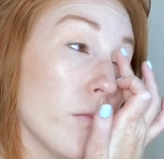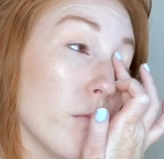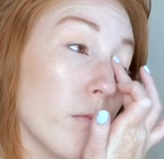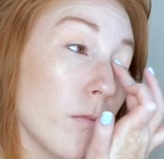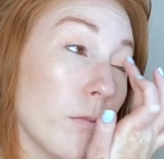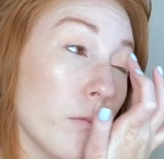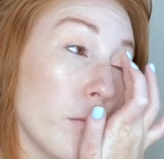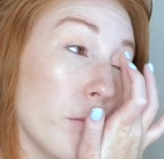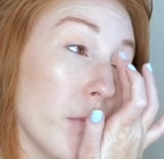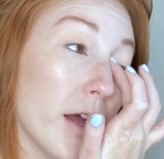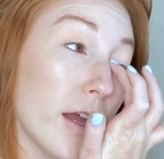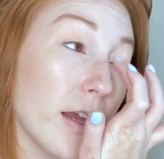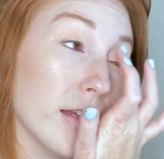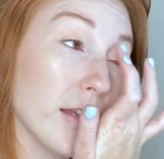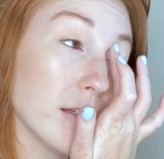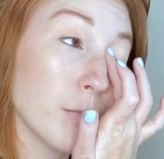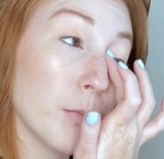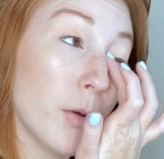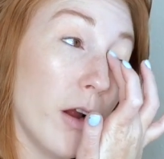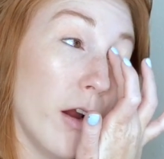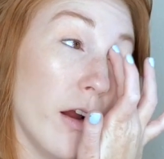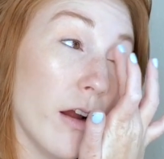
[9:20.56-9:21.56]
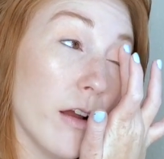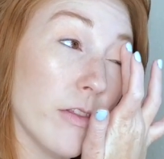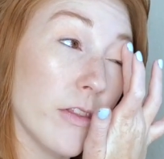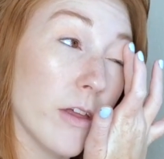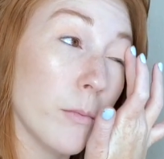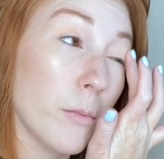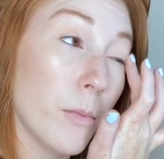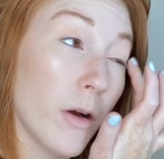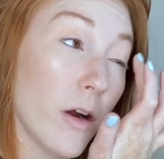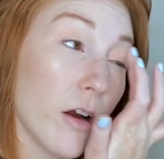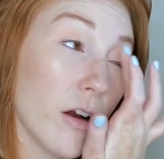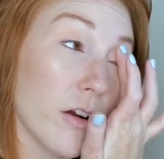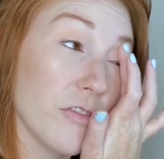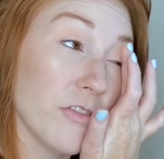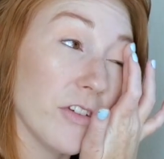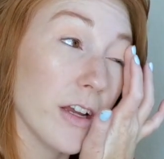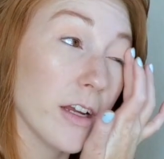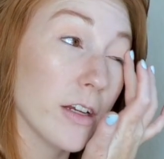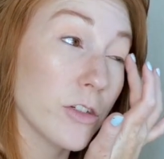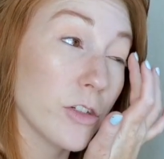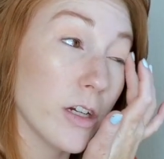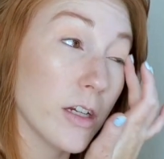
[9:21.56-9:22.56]
but it's the
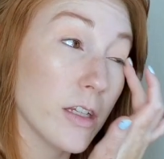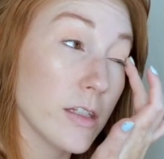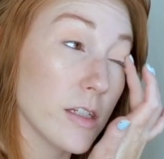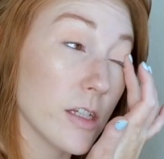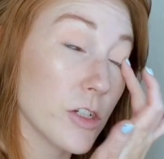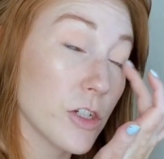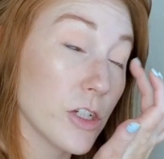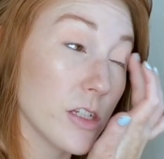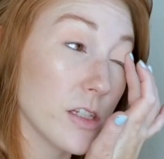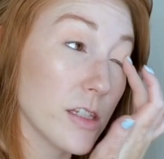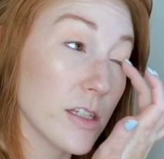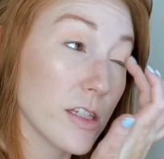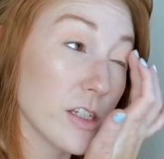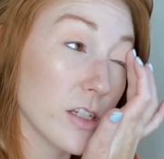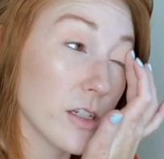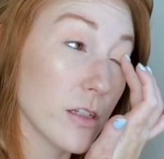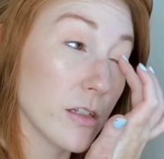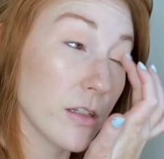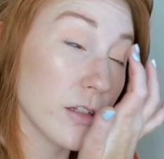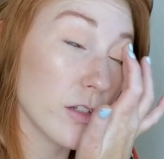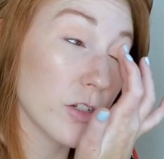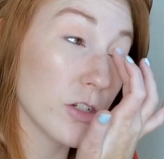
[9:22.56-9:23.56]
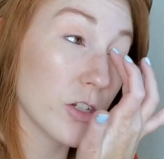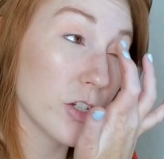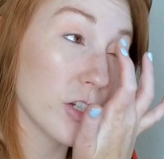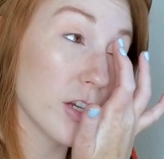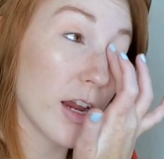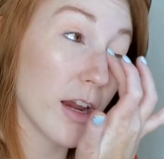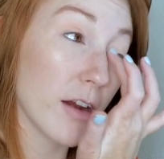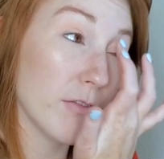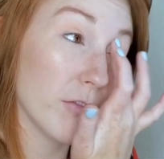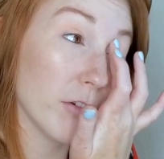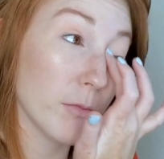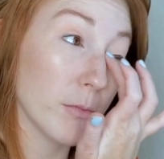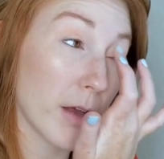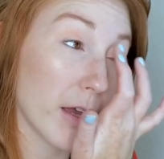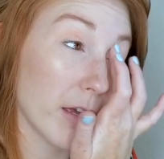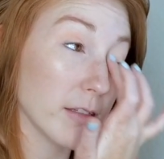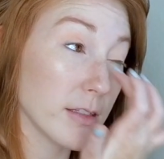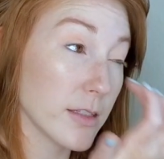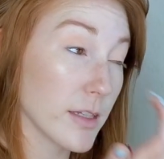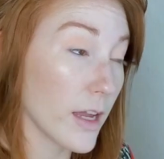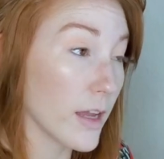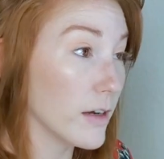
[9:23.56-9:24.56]
perfect transition shade for my
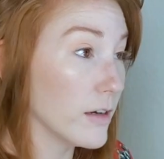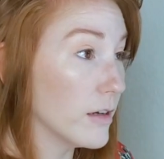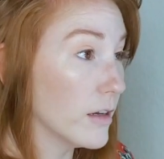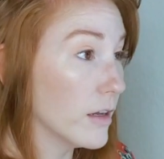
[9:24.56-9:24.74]
skin.